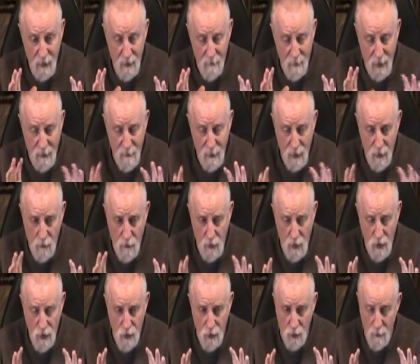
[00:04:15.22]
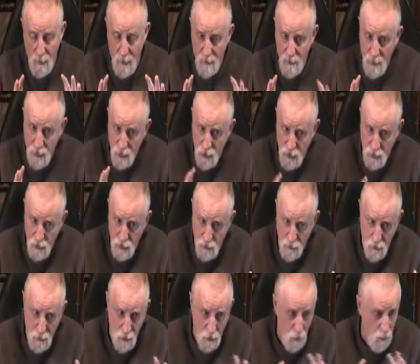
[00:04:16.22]
I'm not quite sure. Maybe it's a
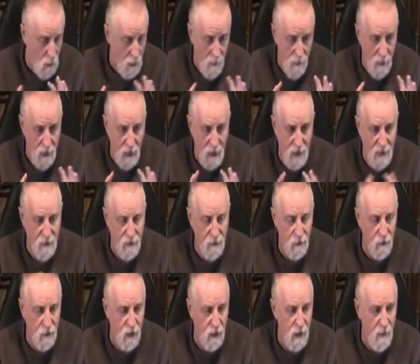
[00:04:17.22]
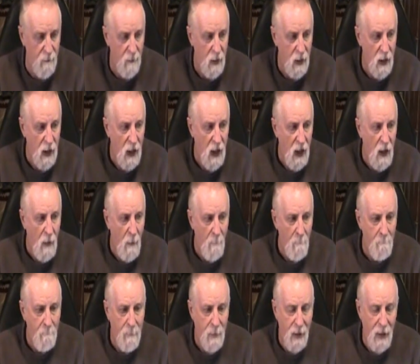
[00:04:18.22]
602. I'd have to look it up.
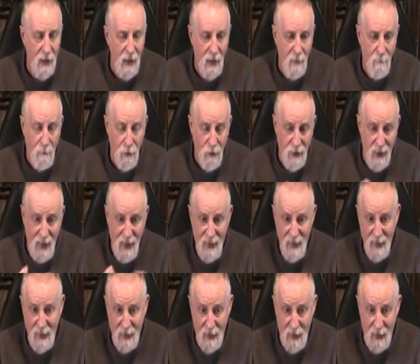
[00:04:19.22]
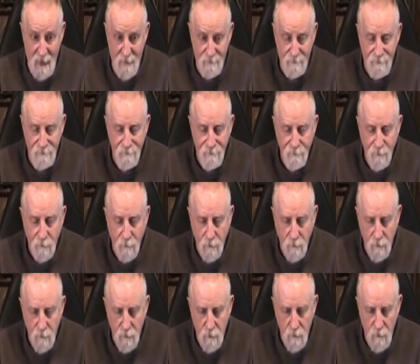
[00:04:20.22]
But I put that in the gun,
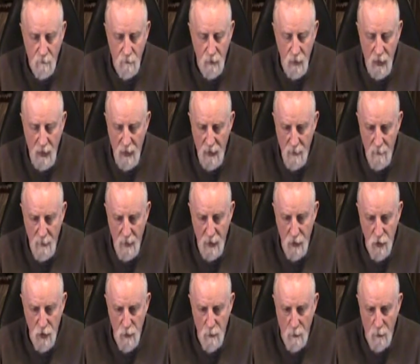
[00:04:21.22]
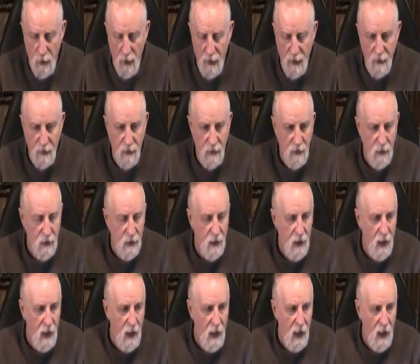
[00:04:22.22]
and the bigger spring,
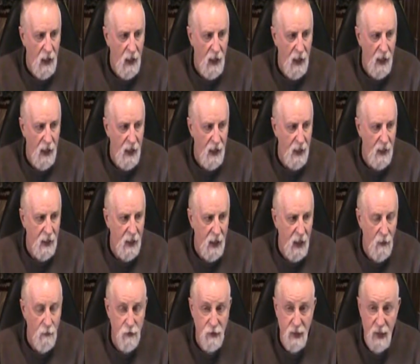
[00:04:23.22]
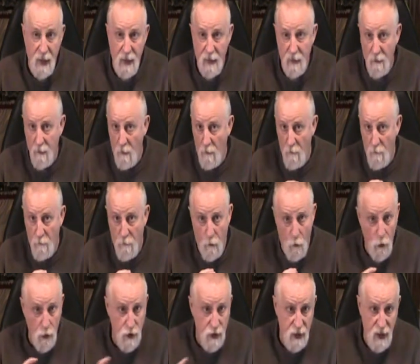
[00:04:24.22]
and I was getting
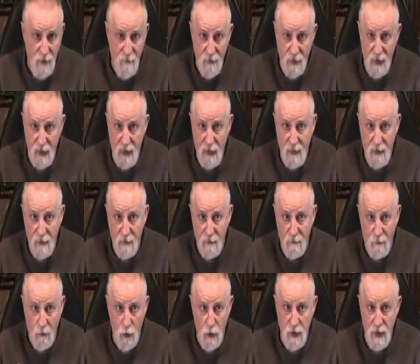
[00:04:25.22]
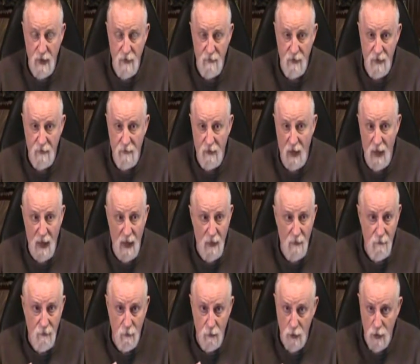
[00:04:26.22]
470,
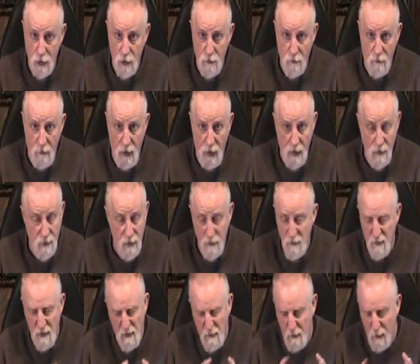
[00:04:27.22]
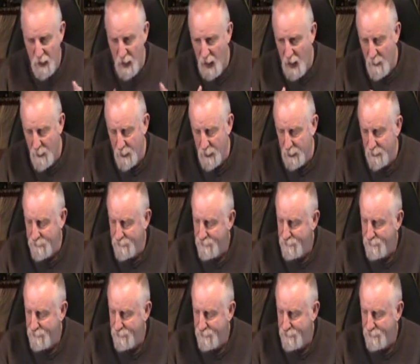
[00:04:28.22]
475 with 2.5s. It was phenomenal.